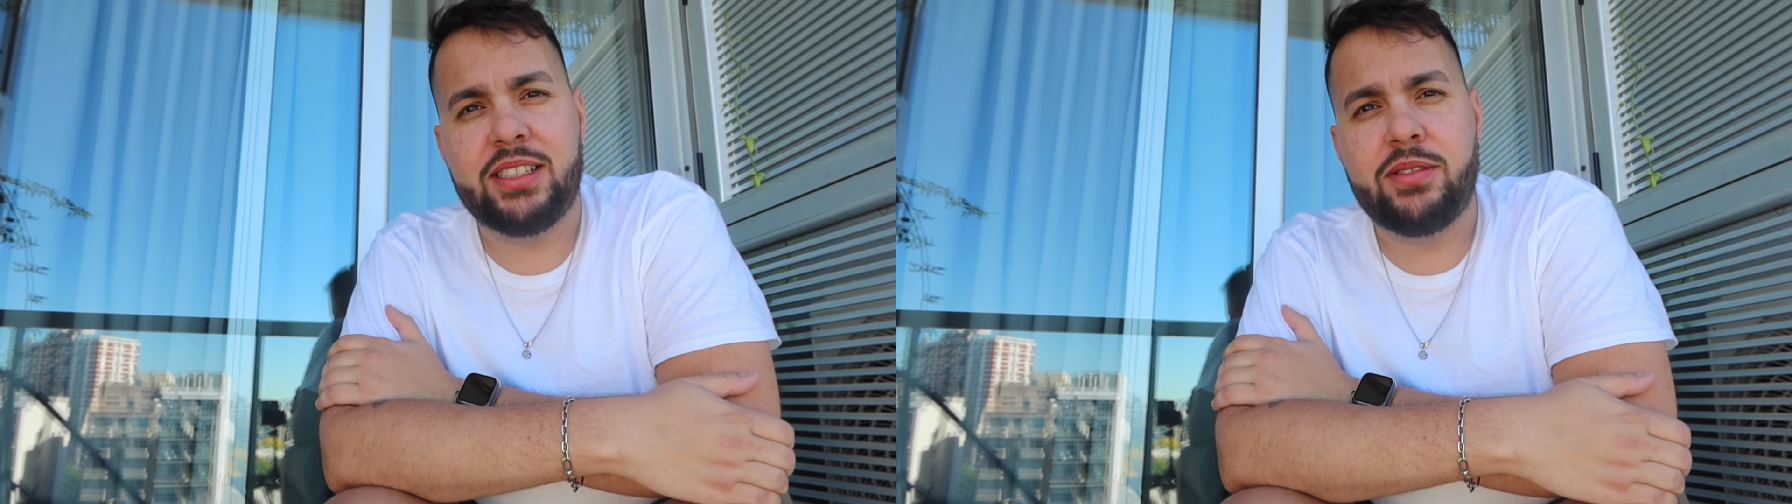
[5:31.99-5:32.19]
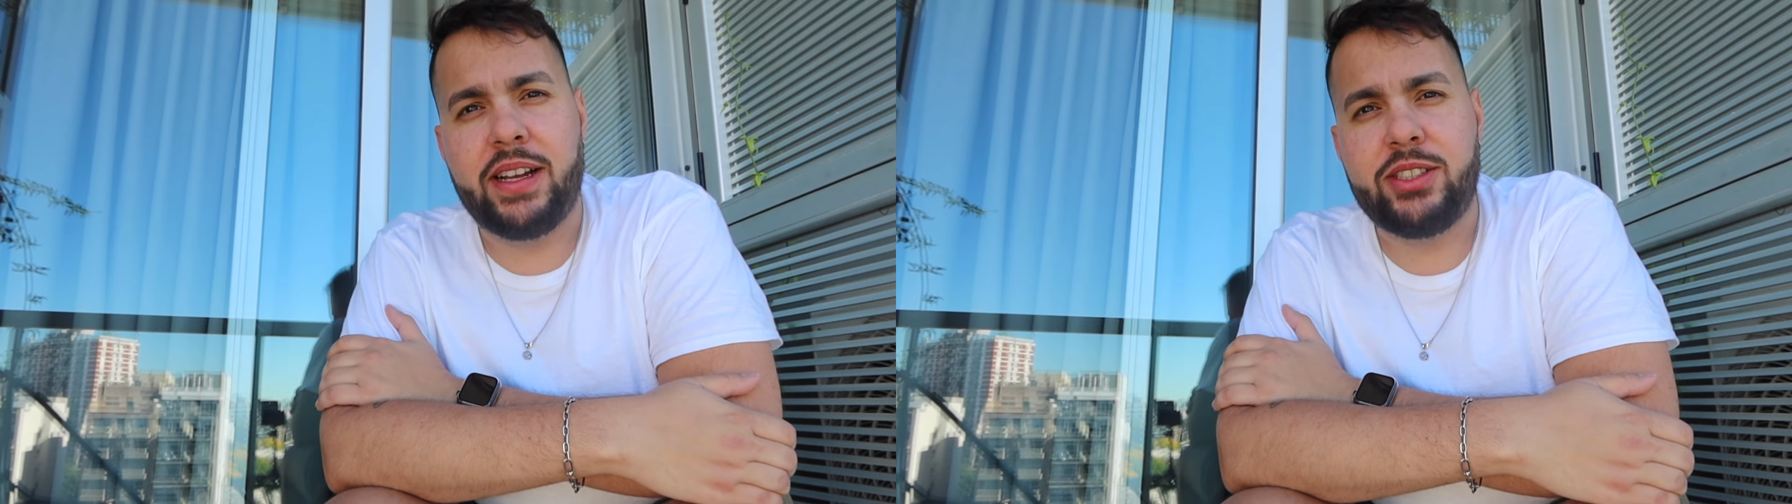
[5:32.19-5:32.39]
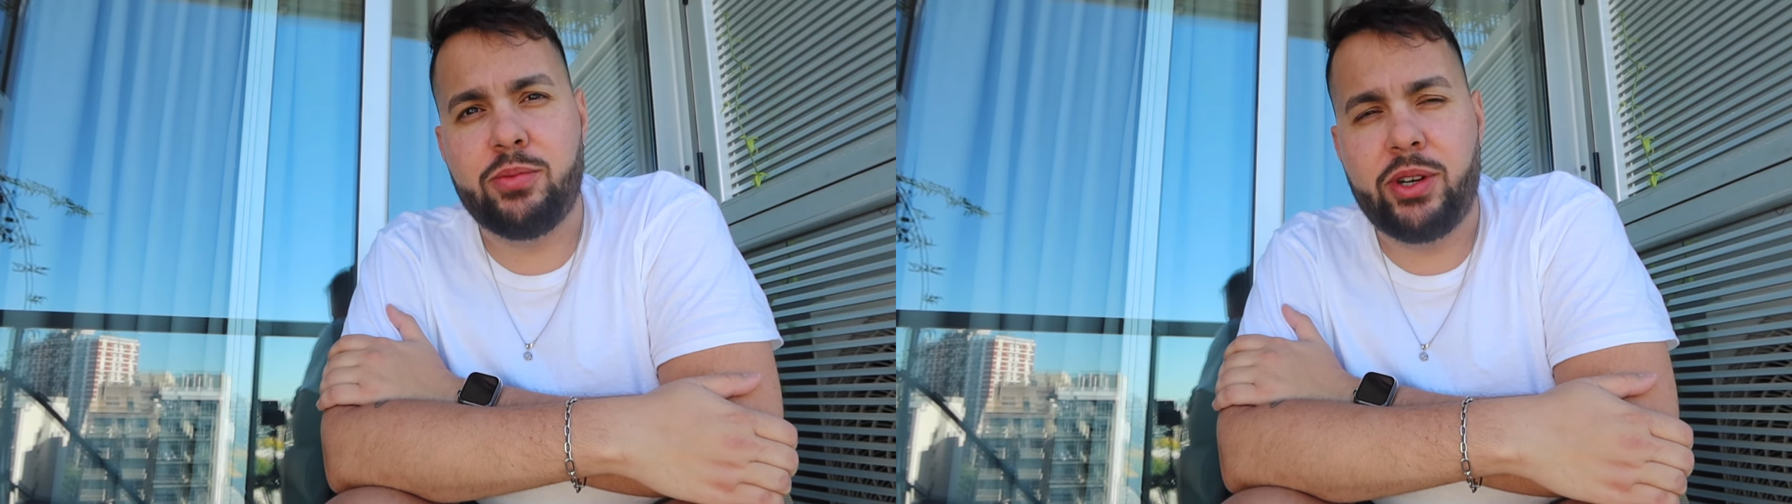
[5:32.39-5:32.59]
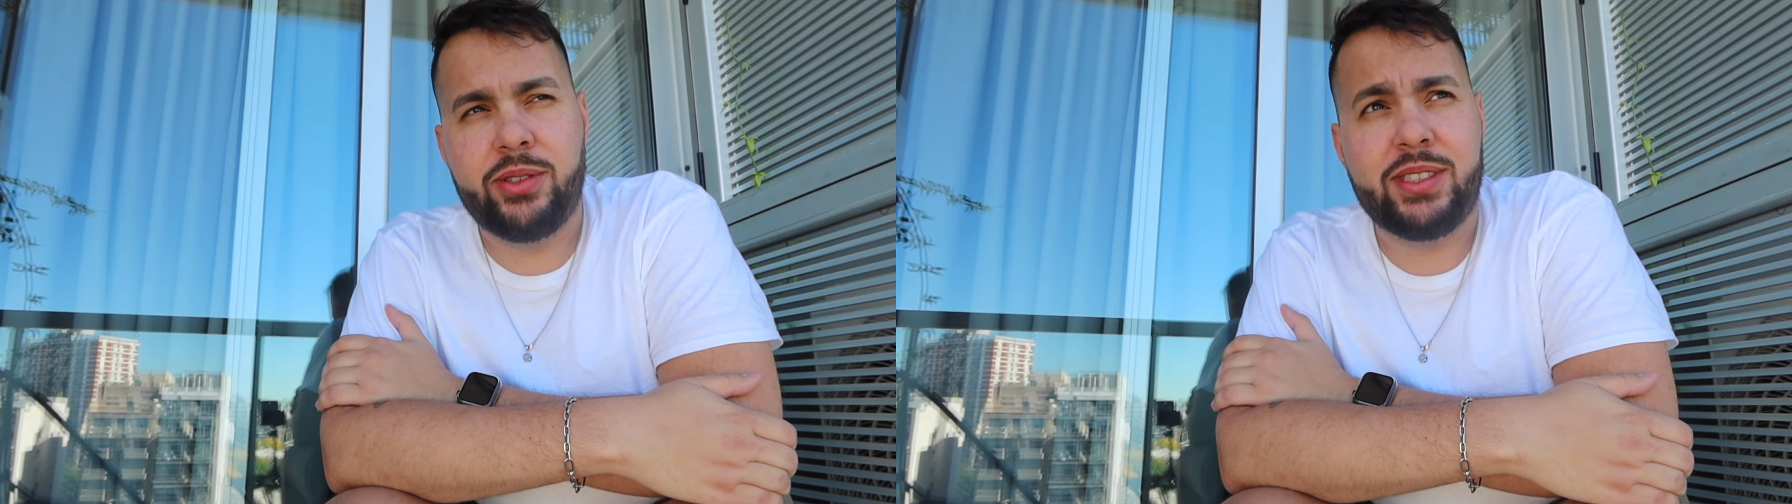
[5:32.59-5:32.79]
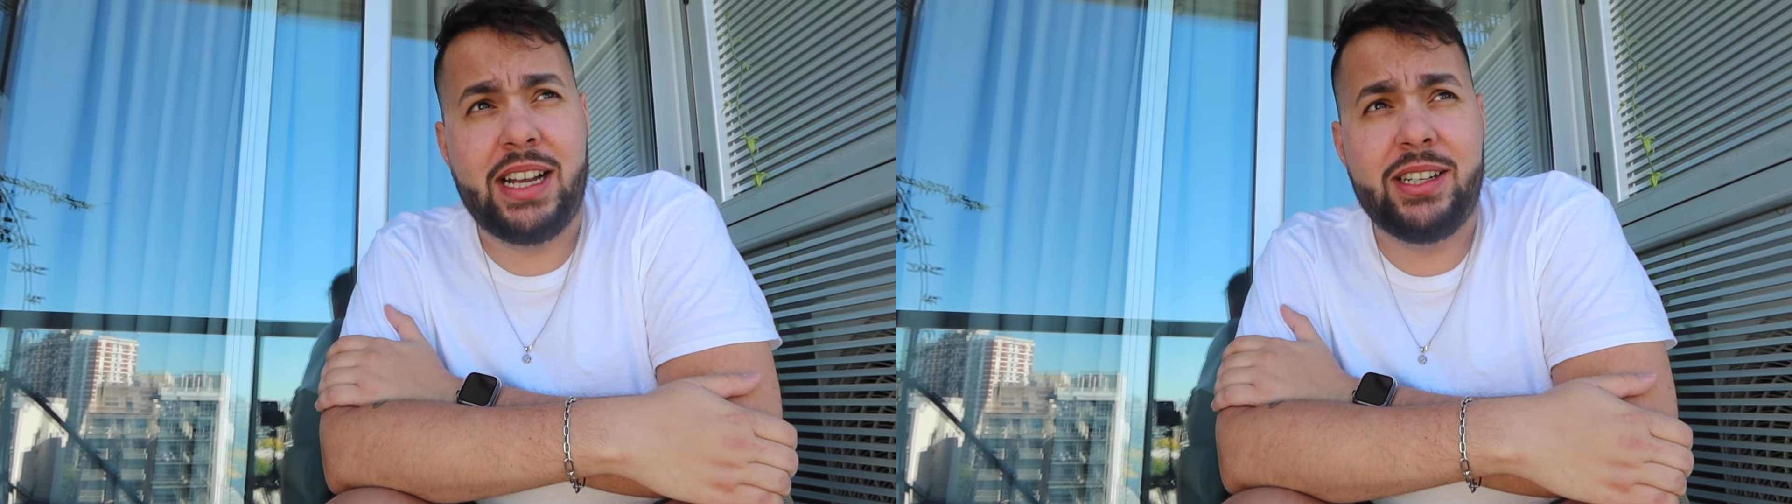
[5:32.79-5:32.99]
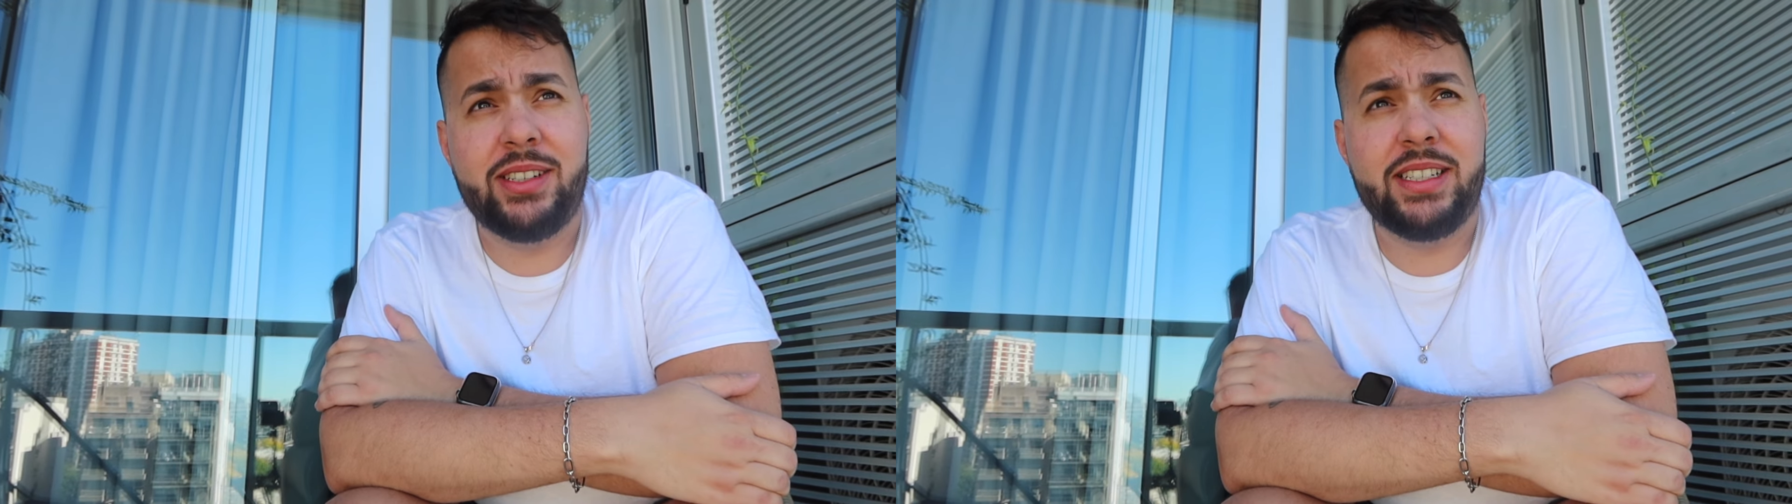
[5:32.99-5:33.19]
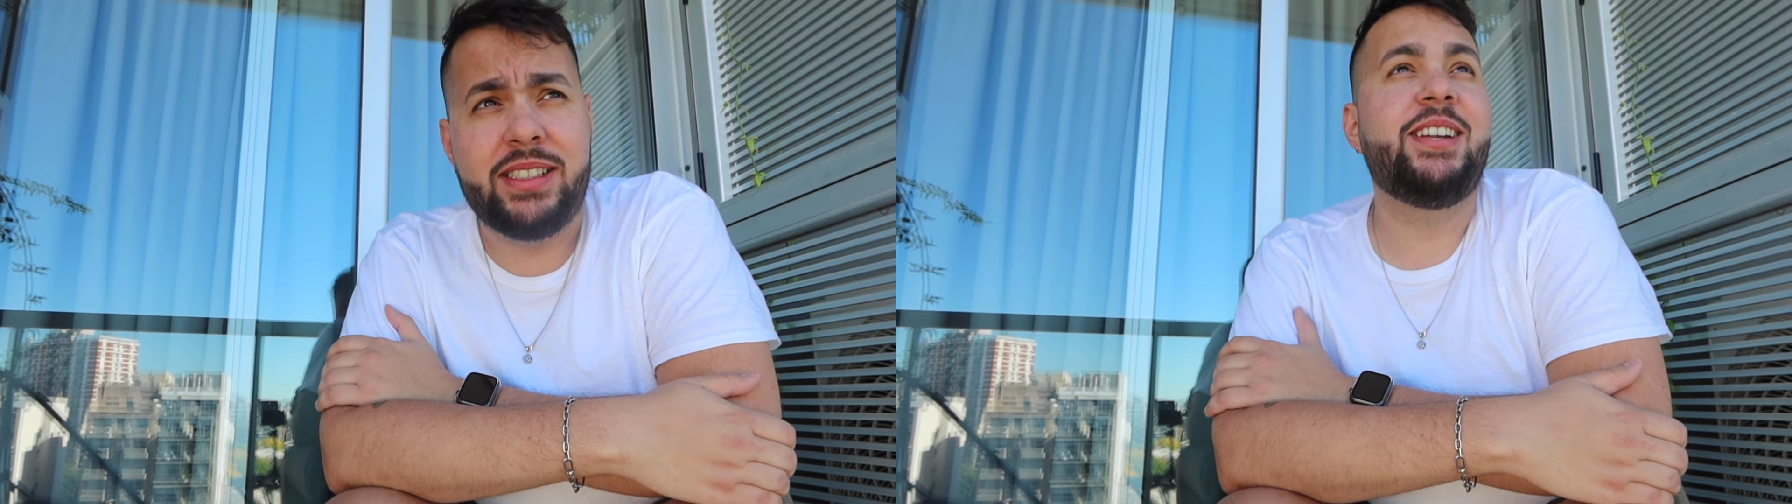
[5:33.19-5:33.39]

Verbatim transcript: this flight to Buenos Aires.